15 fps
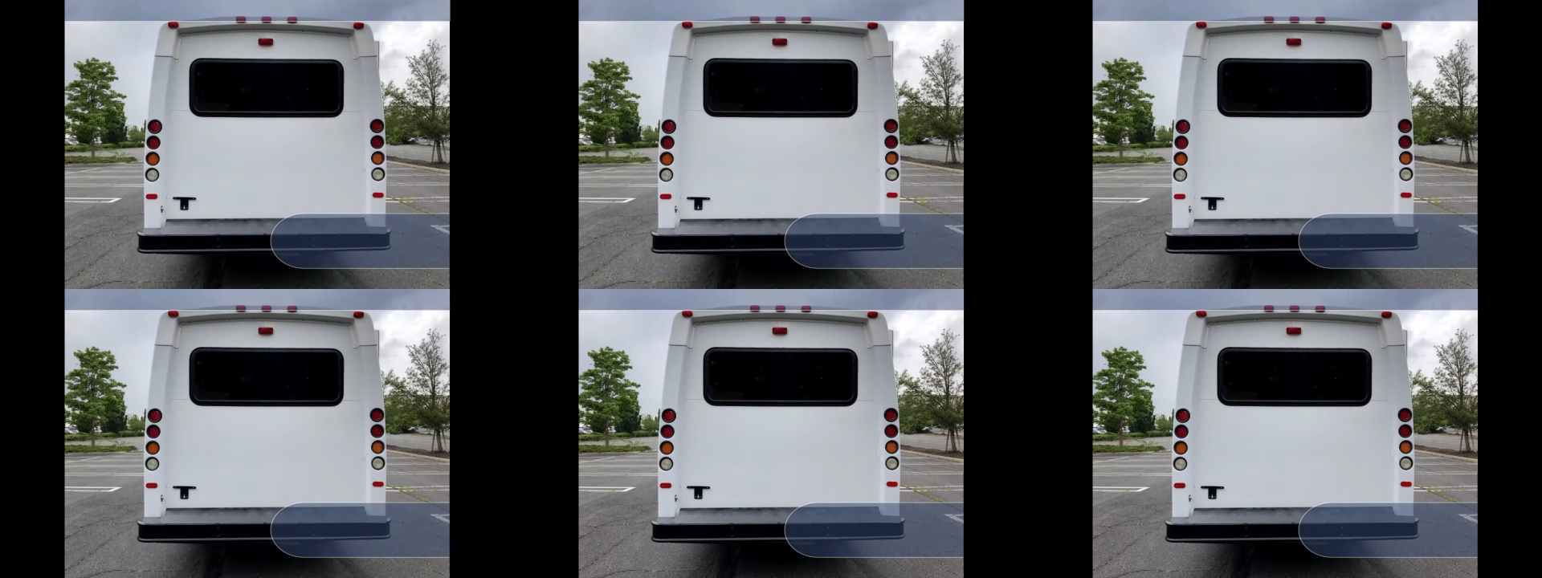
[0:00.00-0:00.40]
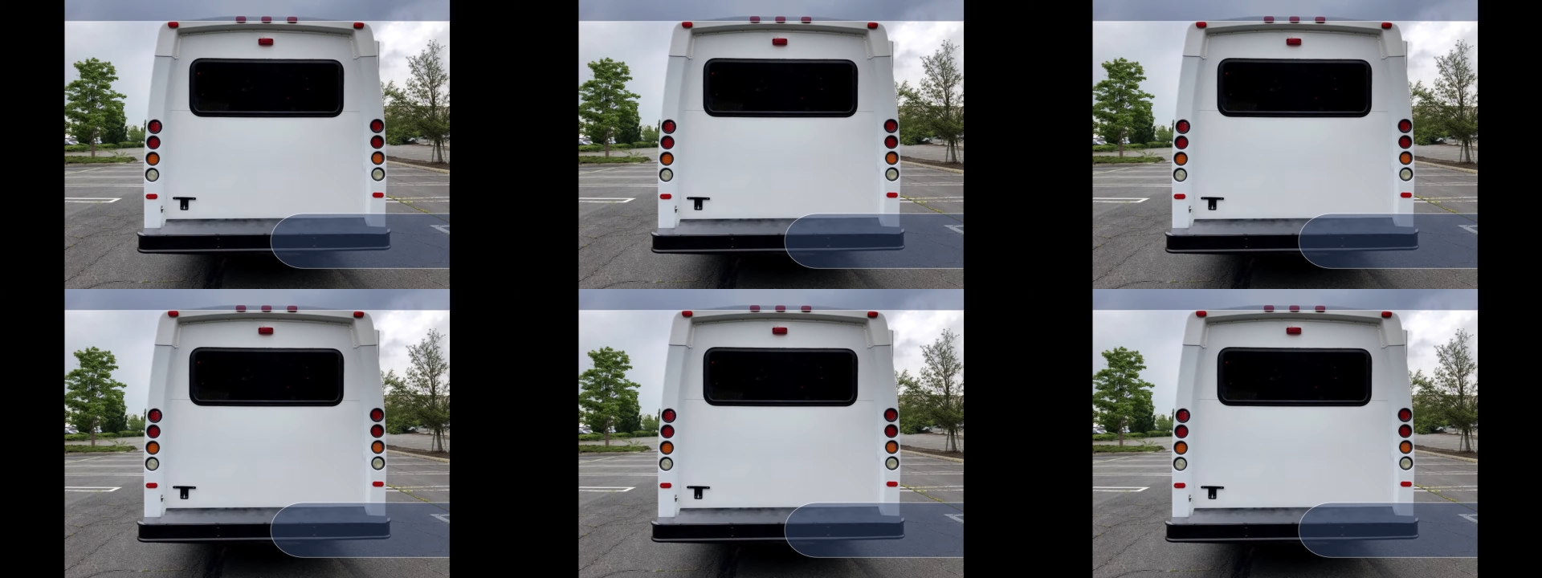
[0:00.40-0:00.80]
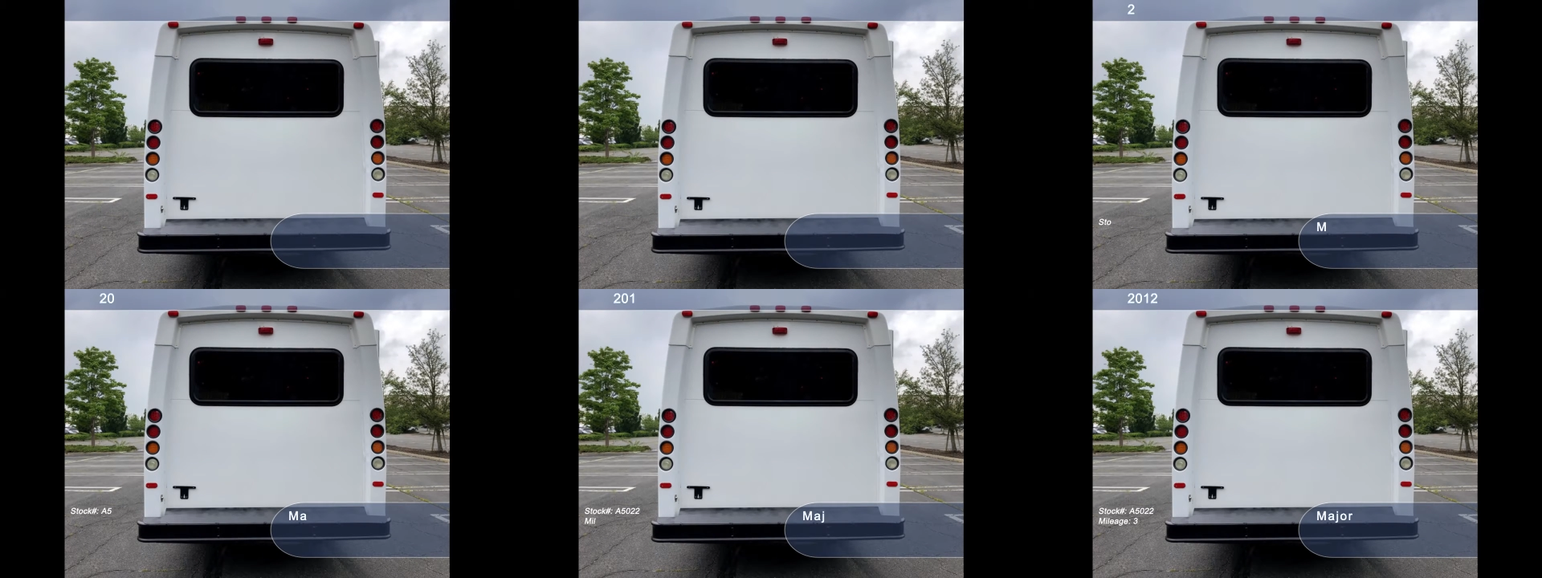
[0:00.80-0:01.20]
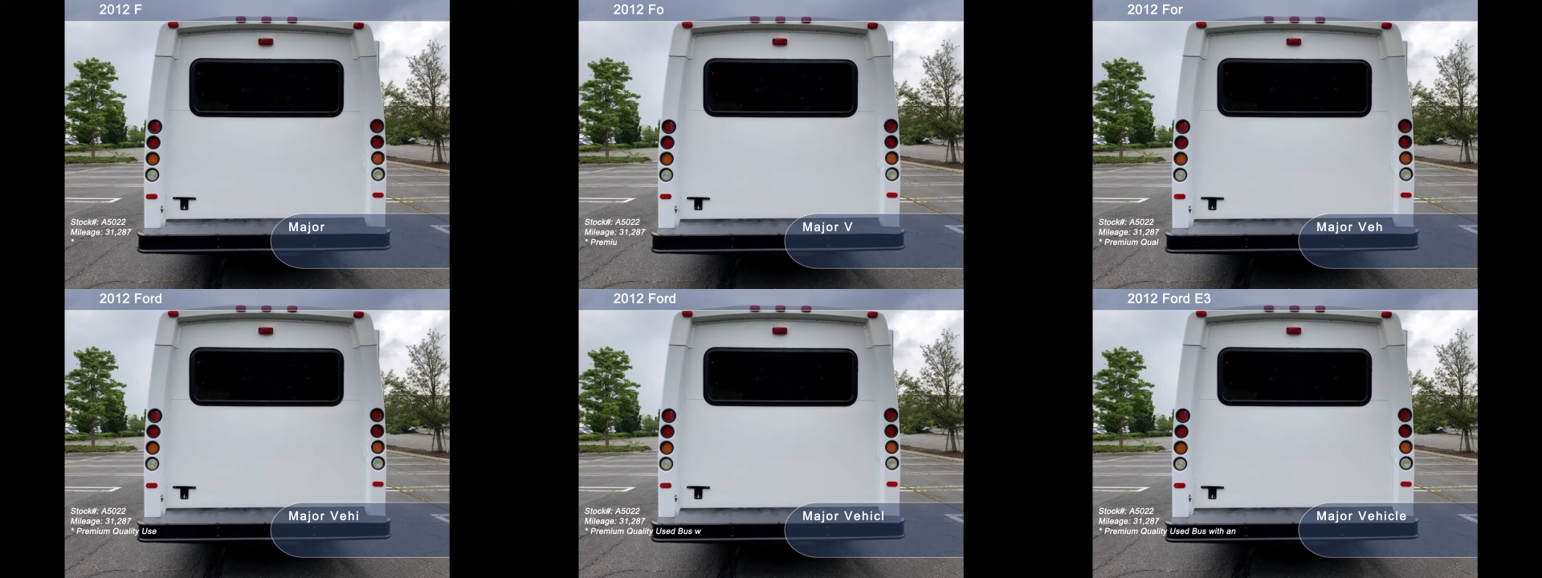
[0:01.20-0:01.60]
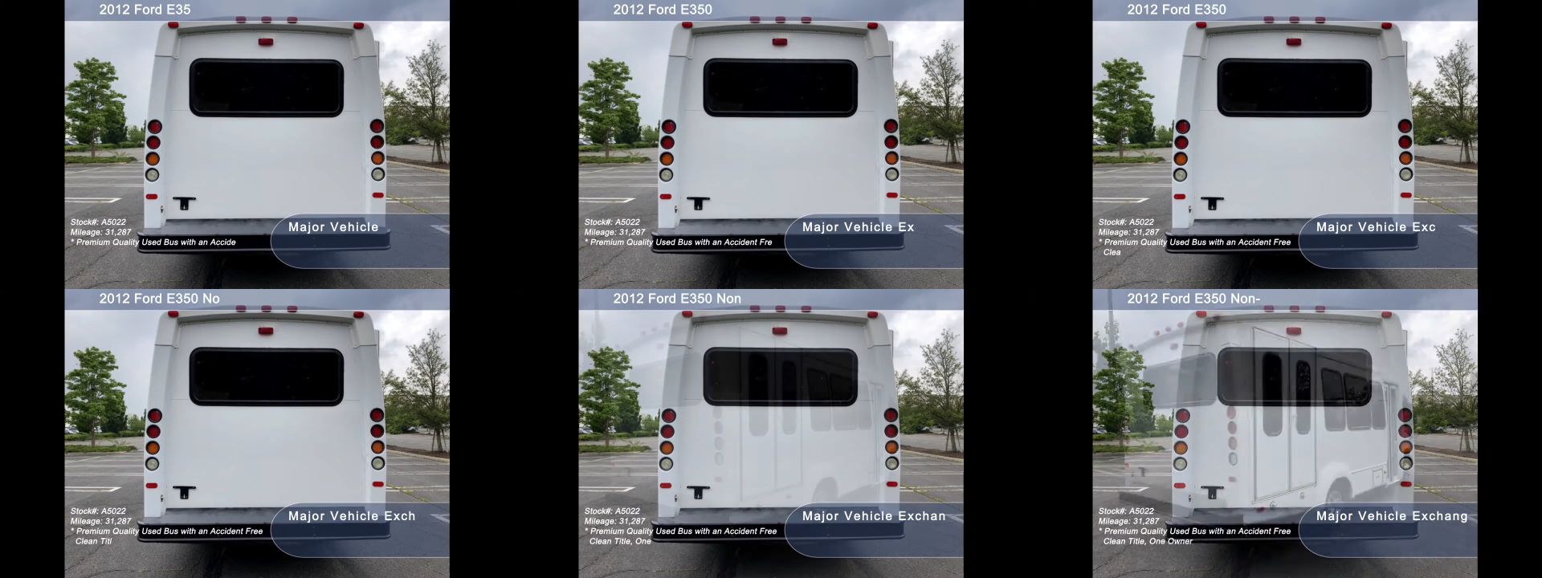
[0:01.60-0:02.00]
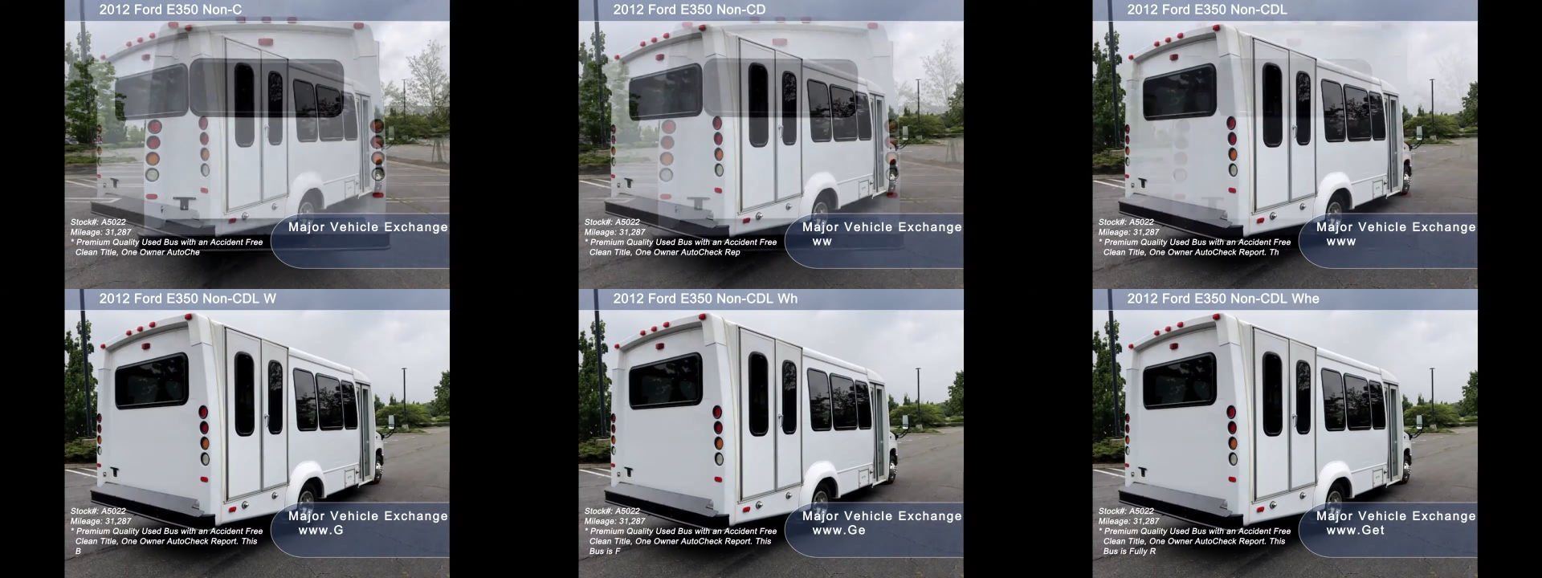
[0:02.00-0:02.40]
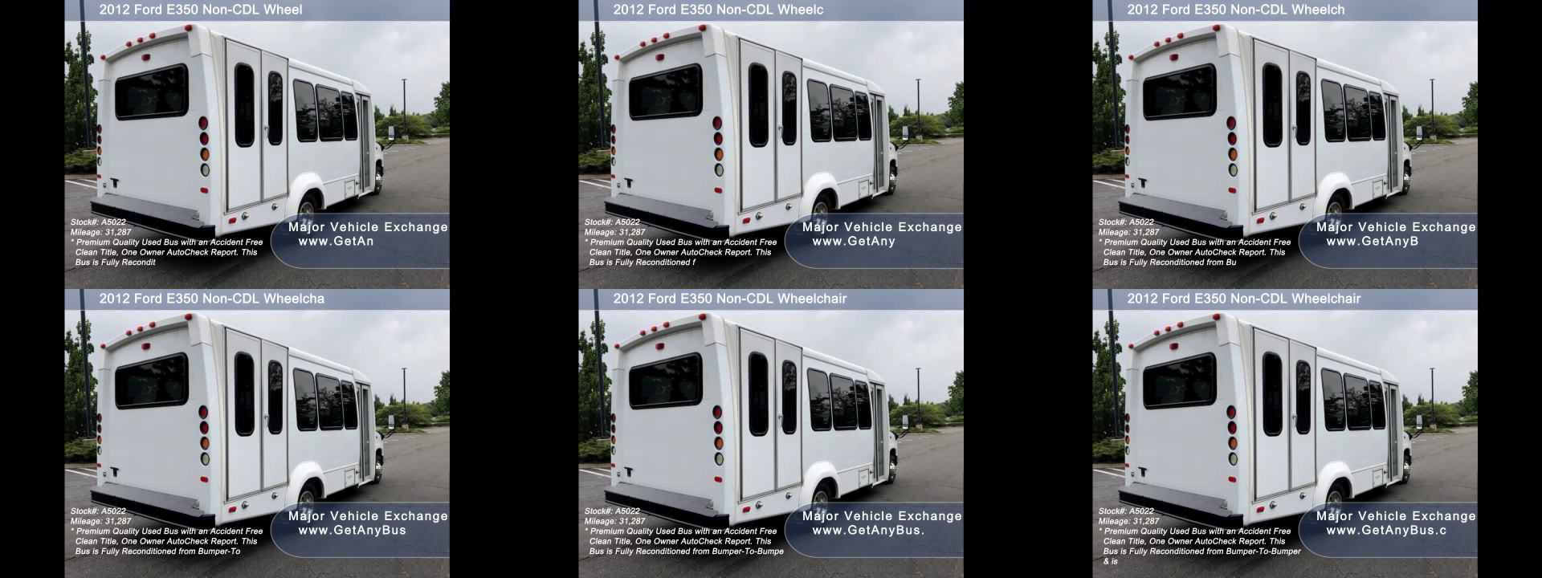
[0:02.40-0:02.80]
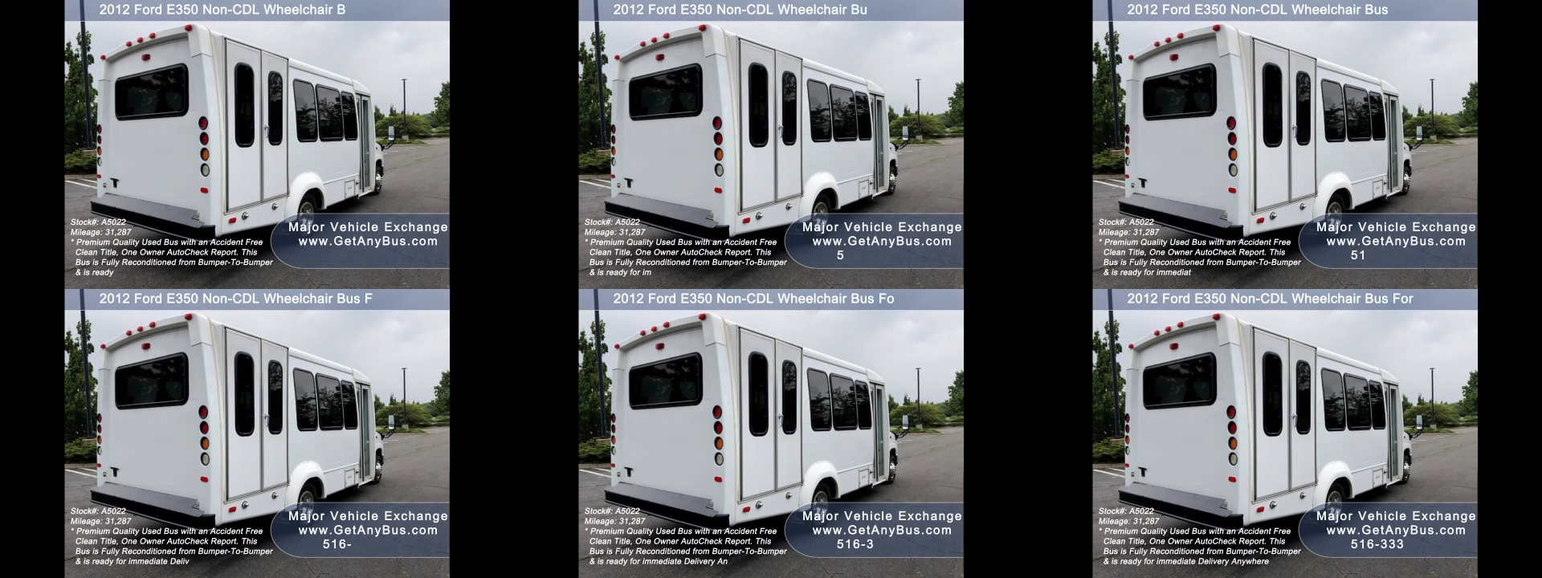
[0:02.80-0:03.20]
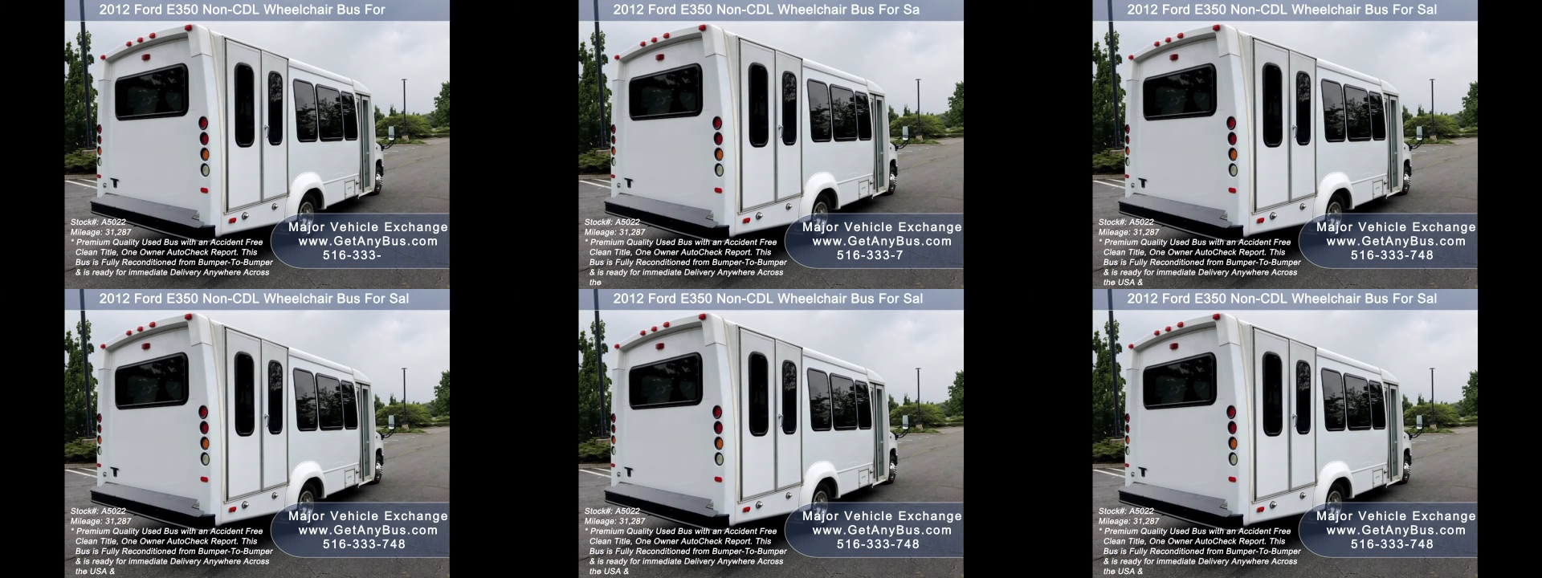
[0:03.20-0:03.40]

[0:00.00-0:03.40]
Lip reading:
[unreadable: no face in view]